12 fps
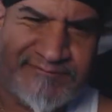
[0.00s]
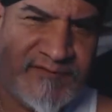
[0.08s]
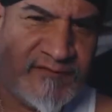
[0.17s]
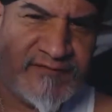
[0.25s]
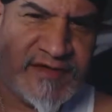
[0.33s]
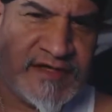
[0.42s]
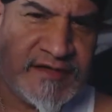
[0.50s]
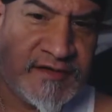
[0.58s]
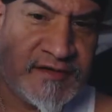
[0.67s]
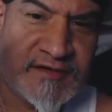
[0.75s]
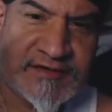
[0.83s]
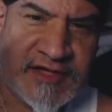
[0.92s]
15
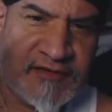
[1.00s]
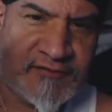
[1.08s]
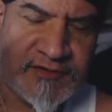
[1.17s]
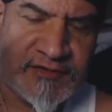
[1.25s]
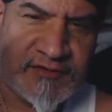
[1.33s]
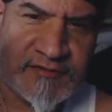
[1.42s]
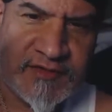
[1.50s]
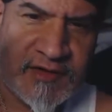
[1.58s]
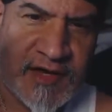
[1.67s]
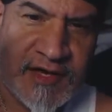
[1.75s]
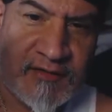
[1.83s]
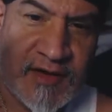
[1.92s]
years after
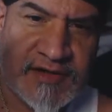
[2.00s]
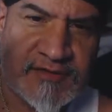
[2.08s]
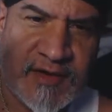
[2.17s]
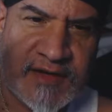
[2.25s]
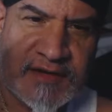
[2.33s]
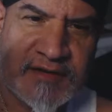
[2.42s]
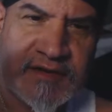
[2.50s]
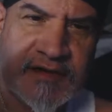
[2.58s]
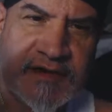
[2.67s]
I had graduated.